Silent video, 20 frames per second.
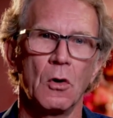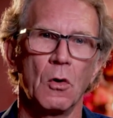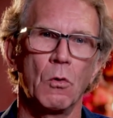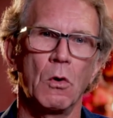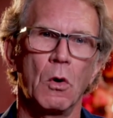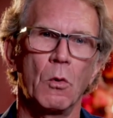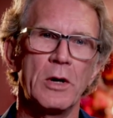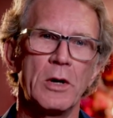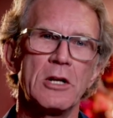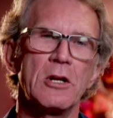
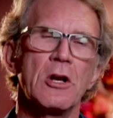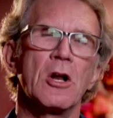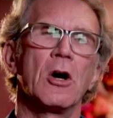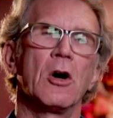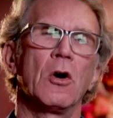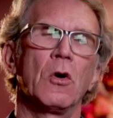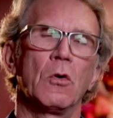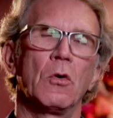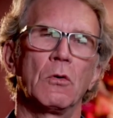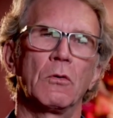Well, we
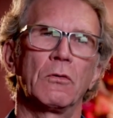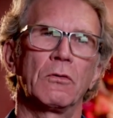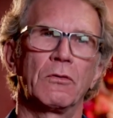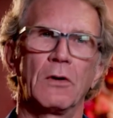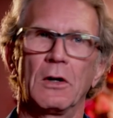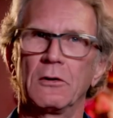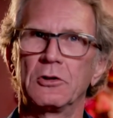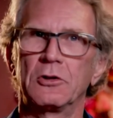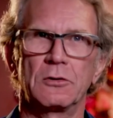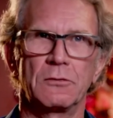know
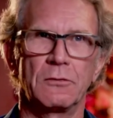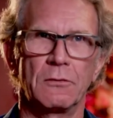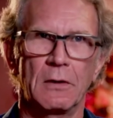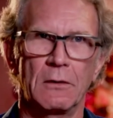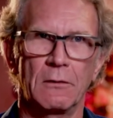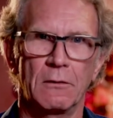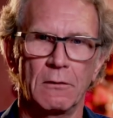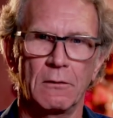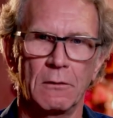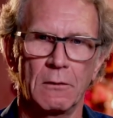
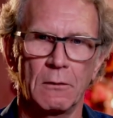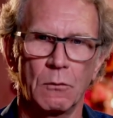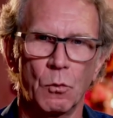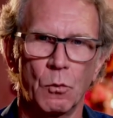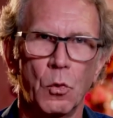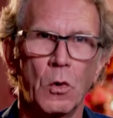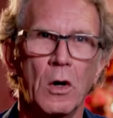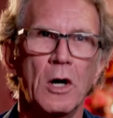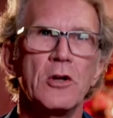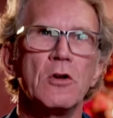
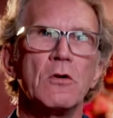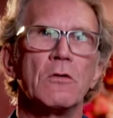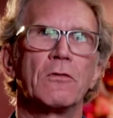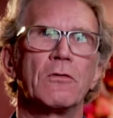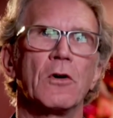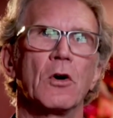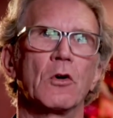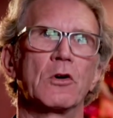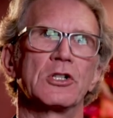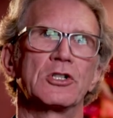where you
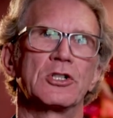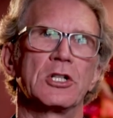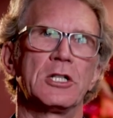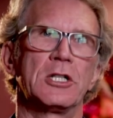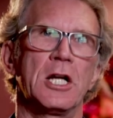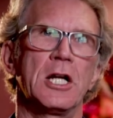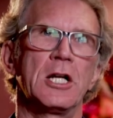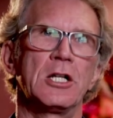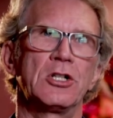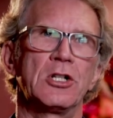focus
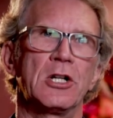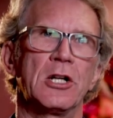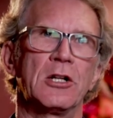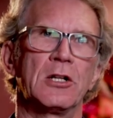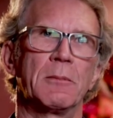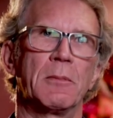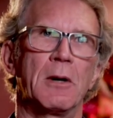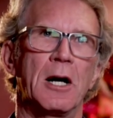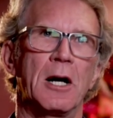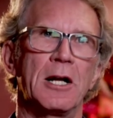attention in the
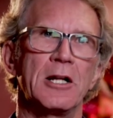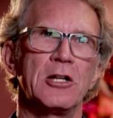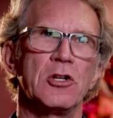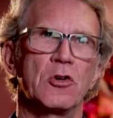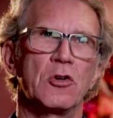body, you